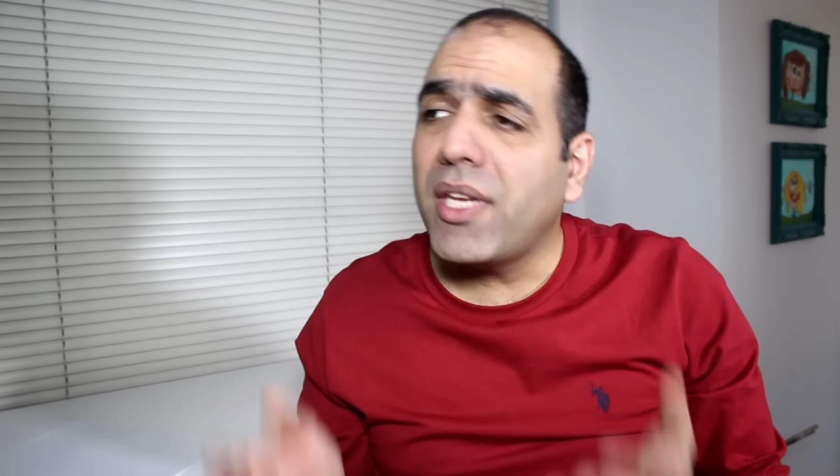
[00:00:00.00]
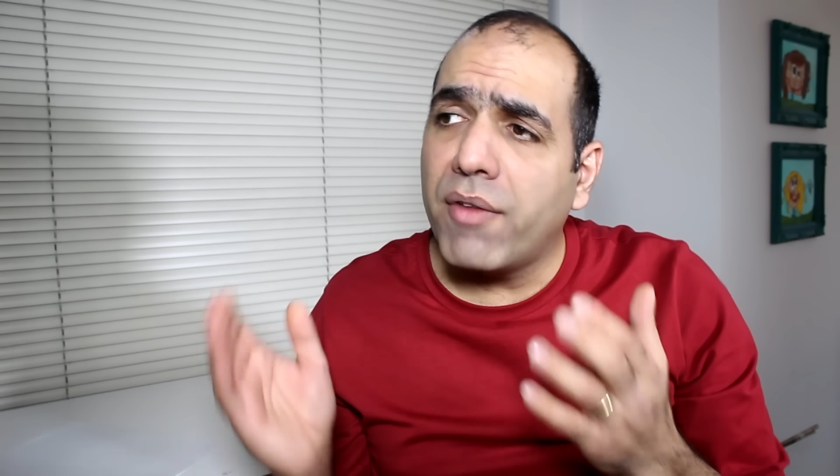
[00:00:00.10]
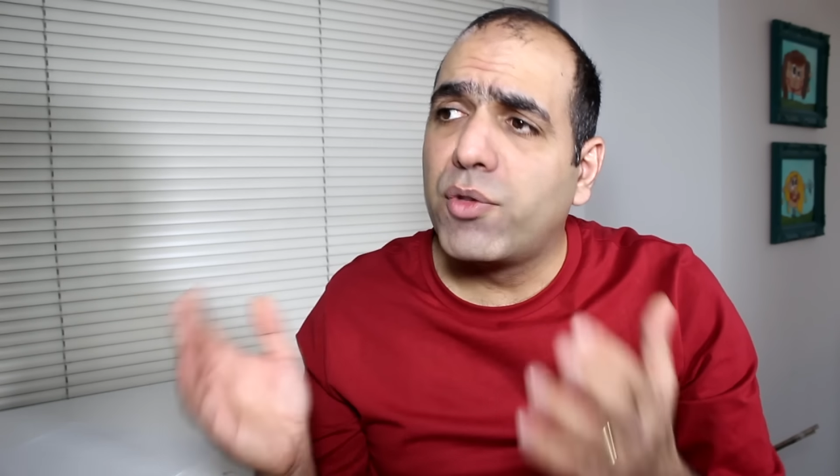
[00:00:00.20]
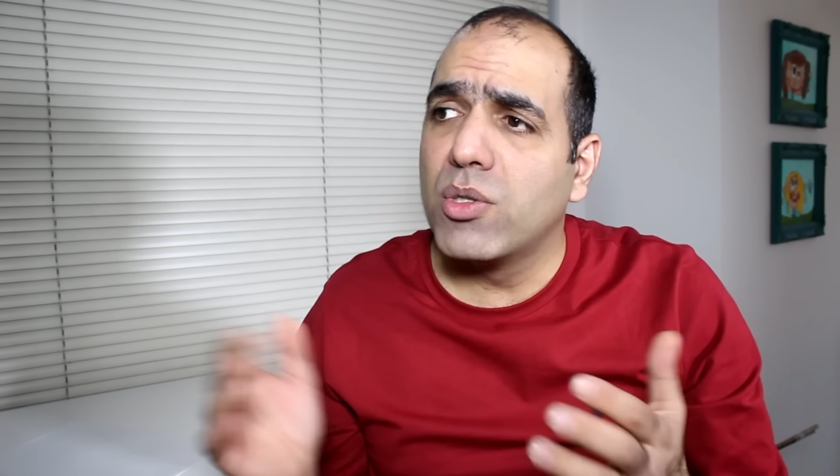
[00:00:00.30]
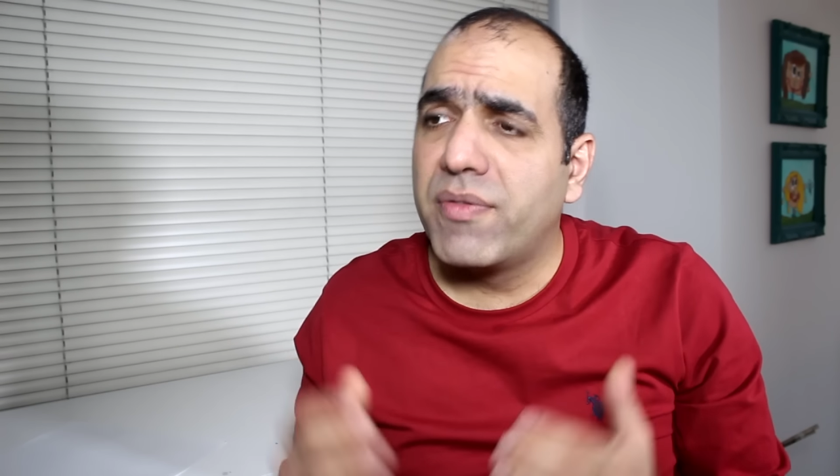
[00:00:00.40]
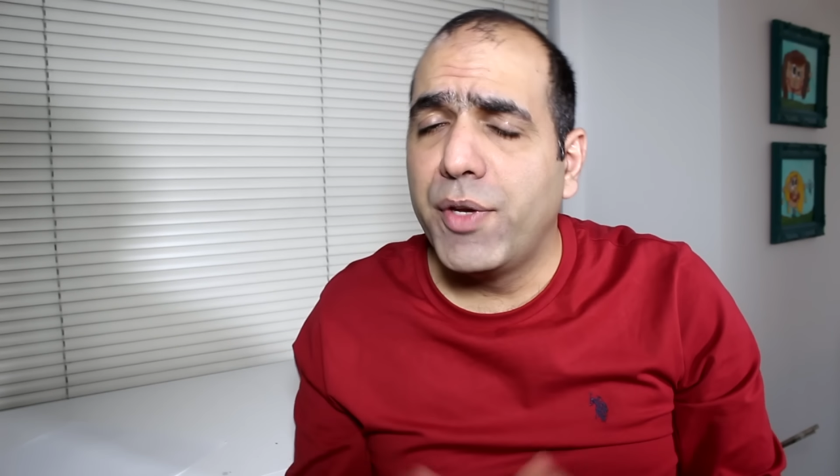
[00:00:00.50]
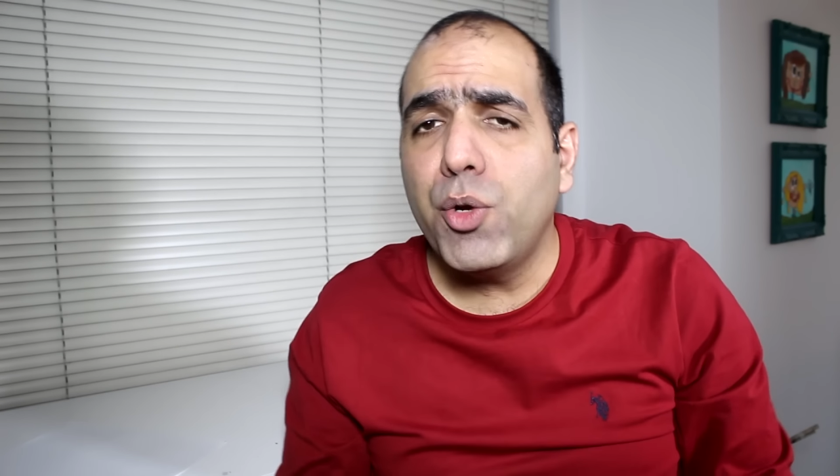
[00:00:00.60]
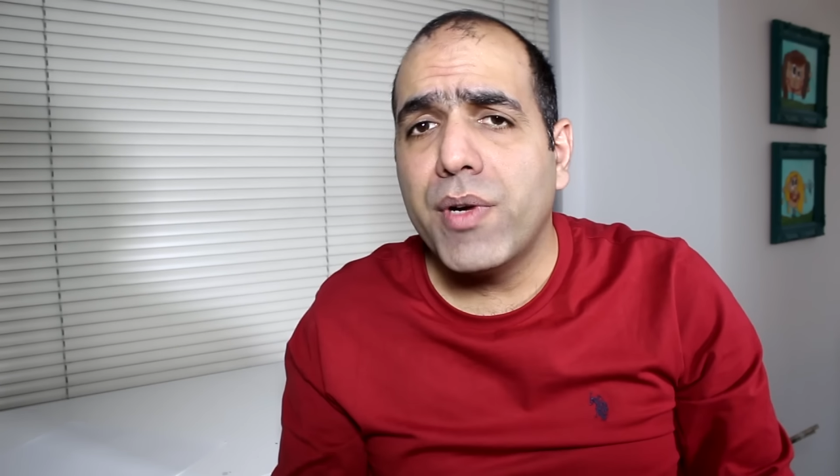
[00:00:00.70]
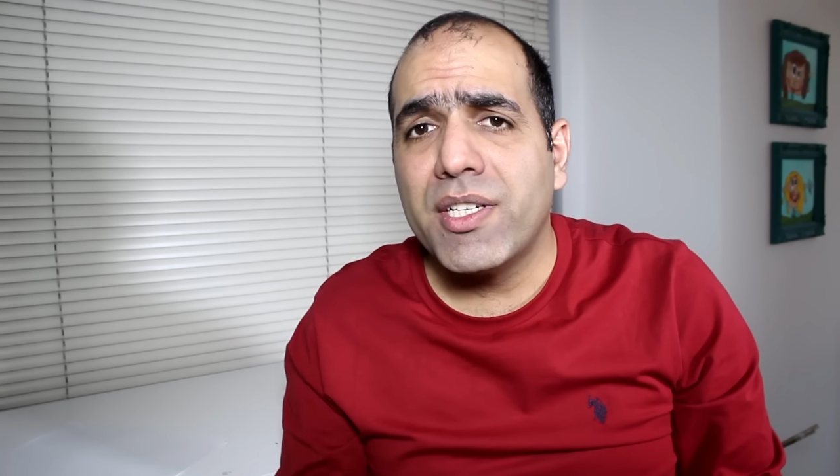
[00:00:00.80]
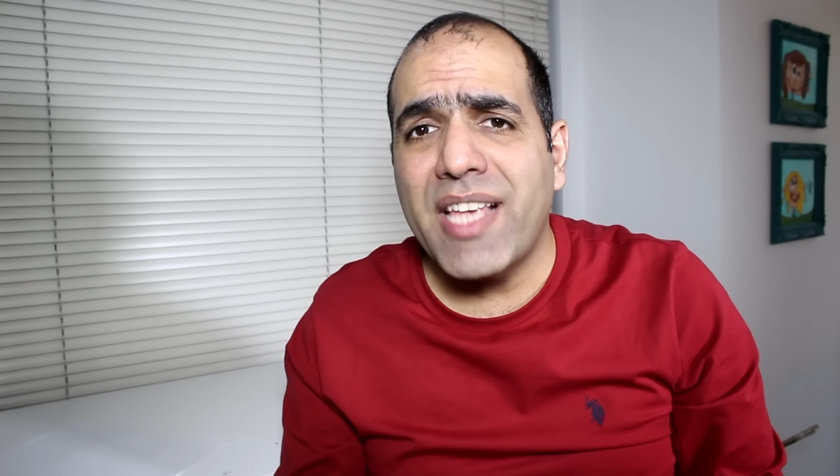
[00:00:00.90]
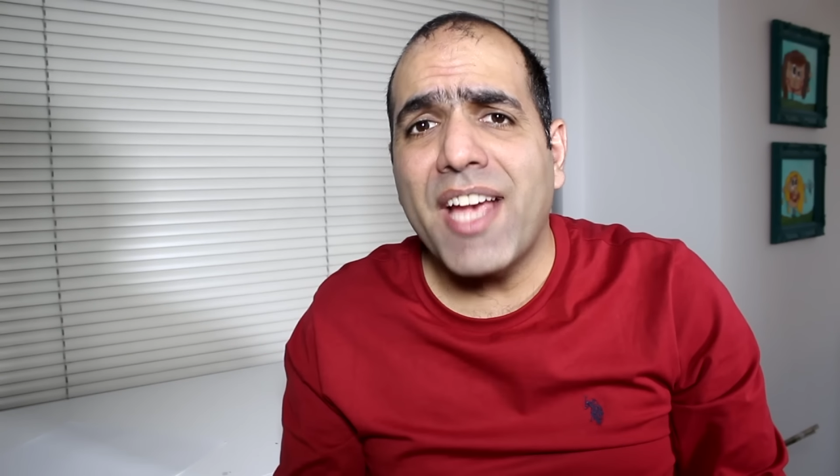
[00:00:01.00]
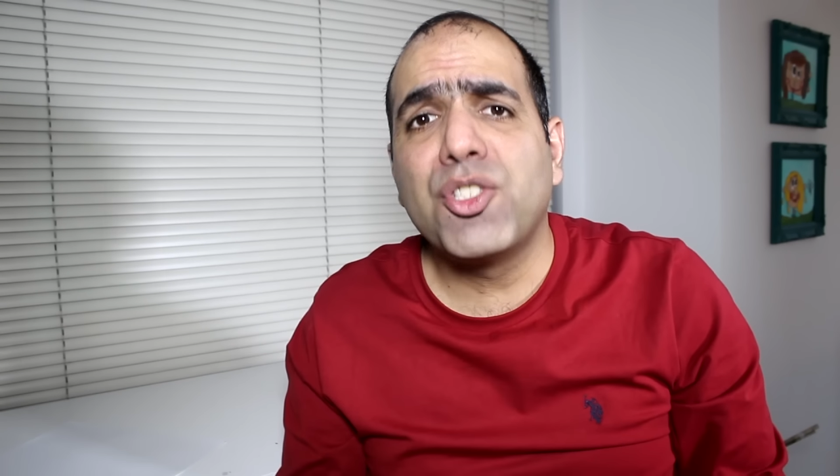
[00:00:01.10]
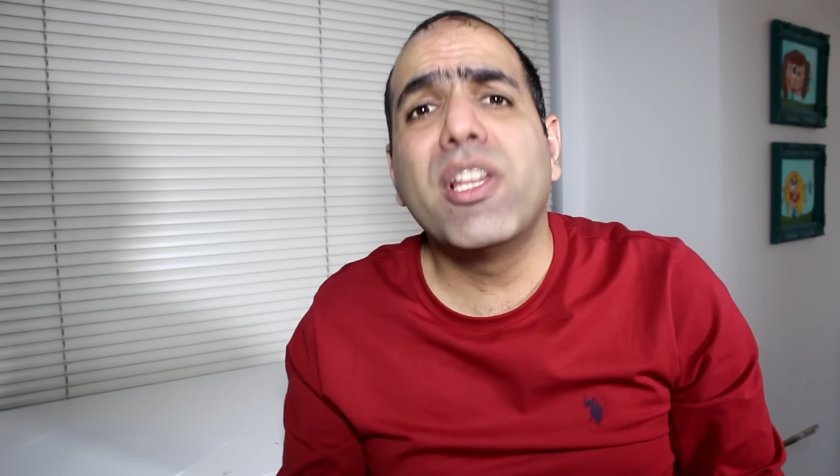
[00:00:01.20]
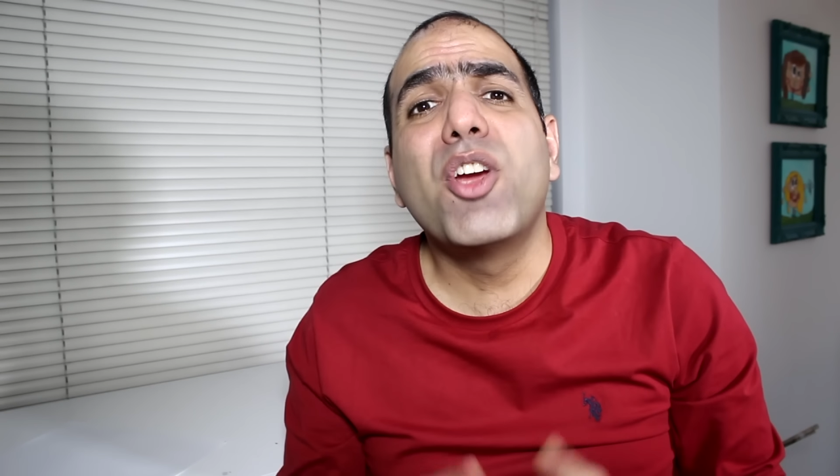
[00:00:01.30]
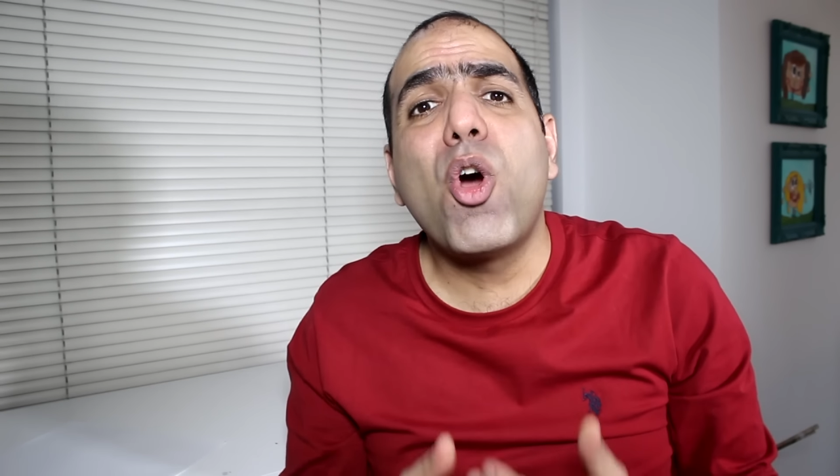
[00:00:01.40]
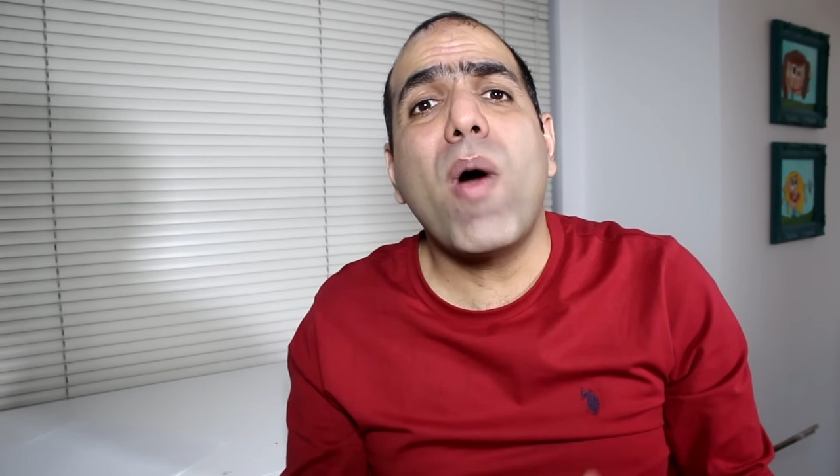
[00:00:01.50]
of those viewers actually go